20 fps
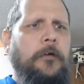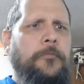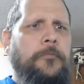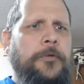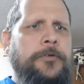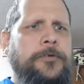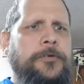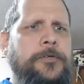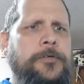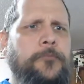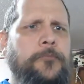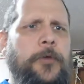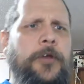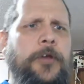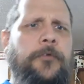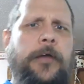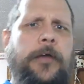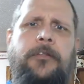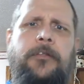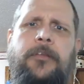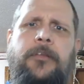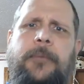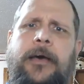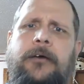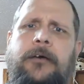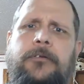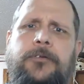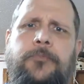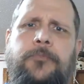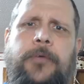We ground them
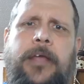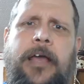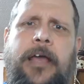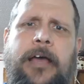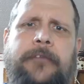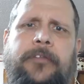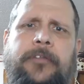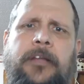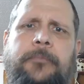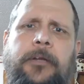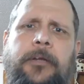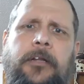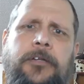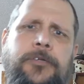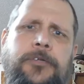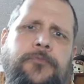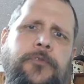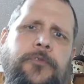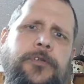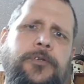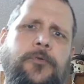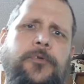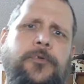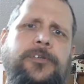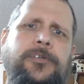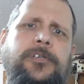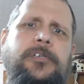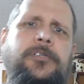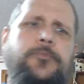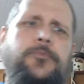out. We have limitless
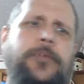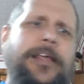resources.